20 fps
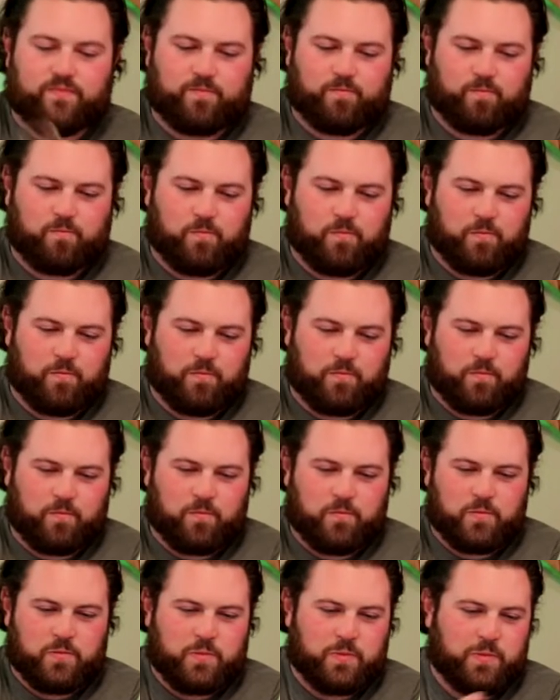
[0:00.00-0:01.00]

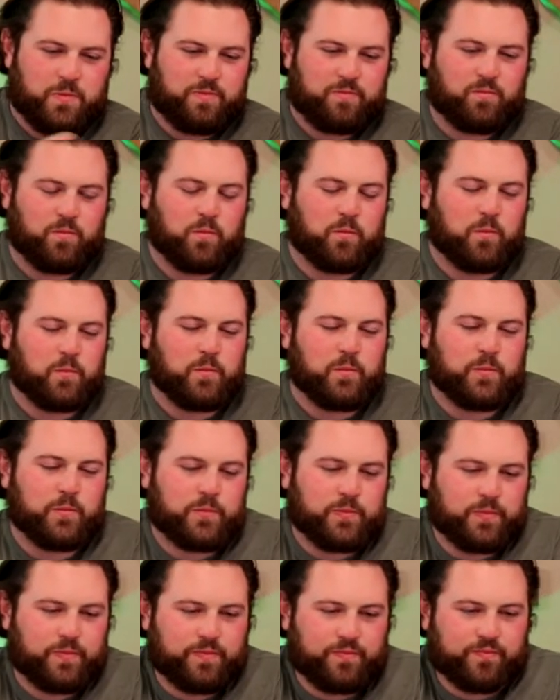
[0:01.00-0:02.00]

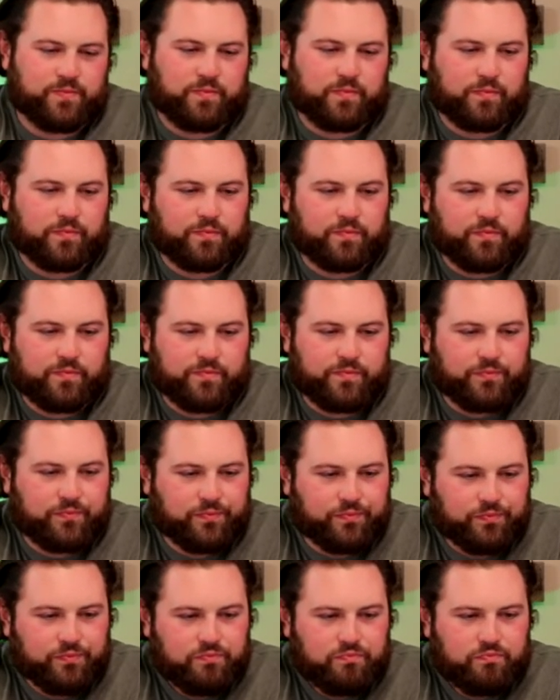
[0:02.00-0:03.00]

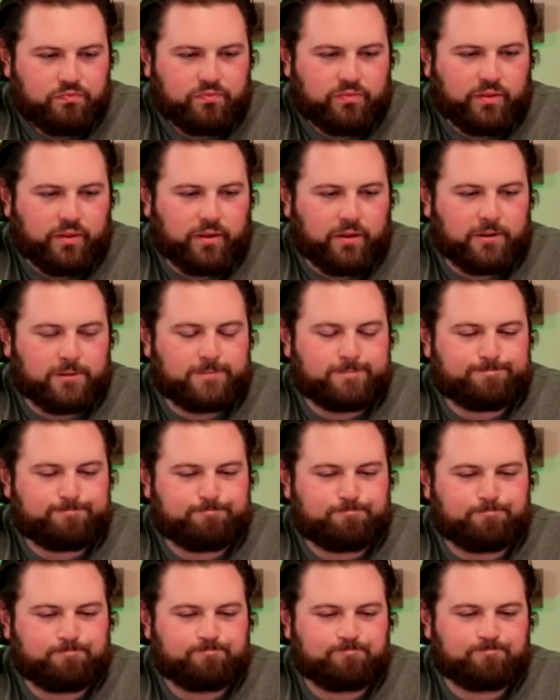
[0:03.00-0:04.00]

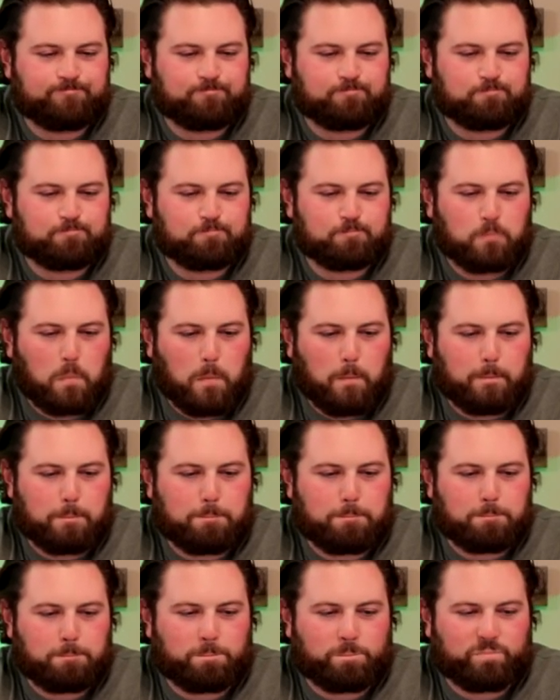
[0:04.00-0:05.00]

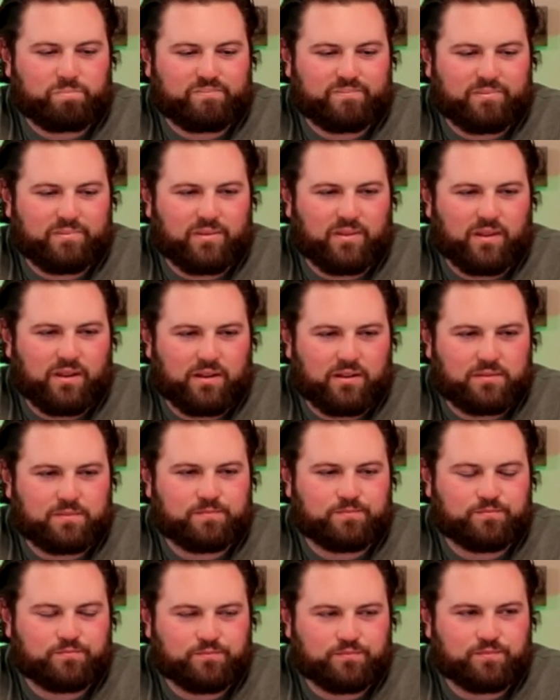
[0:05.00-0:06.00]

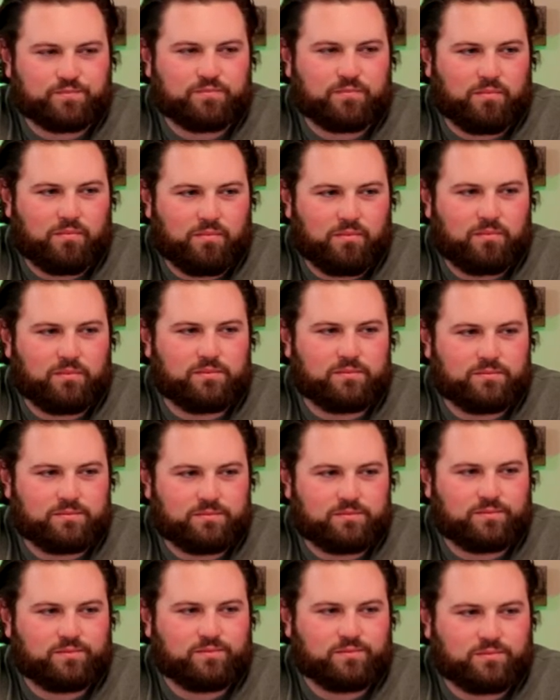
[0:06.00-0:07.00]

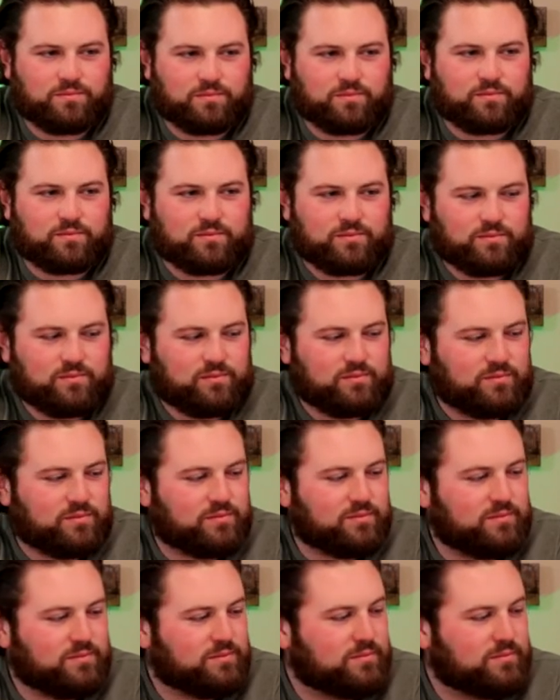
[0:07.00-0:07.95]
This person isn't speaking.